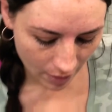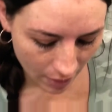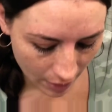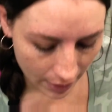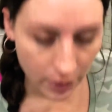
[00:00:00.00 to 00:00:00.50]

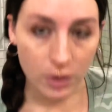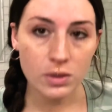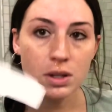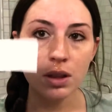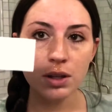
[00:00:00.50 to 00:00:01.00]
I
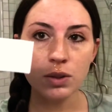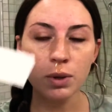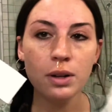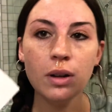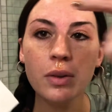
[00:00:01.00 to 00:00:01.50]
used this
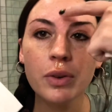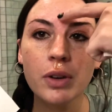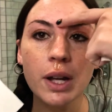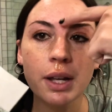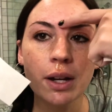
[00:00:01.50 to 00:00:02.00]
one for
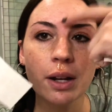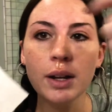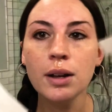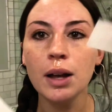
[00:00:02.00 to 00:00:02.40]
right here.